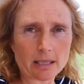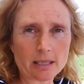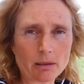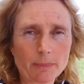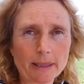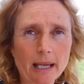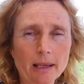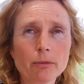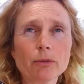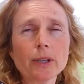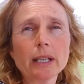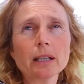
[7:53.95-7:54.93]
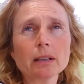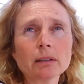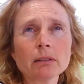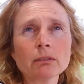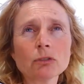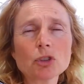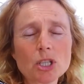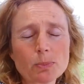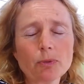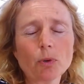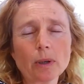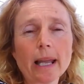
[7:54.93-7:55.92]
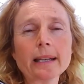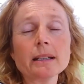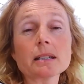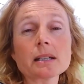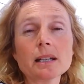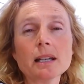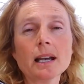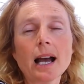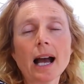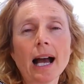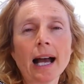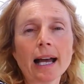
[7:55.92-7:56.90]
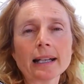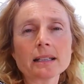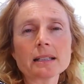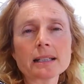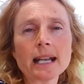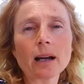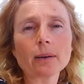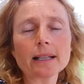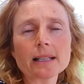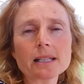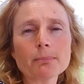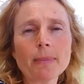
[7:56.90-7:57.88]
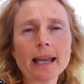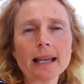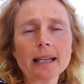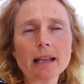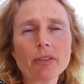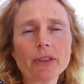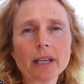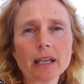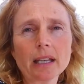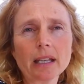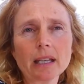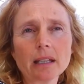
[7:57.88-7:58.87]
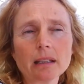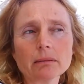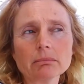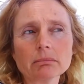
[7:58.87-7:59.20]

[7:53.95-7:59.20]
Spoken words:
So I became vegan just before Lent, and now it's May the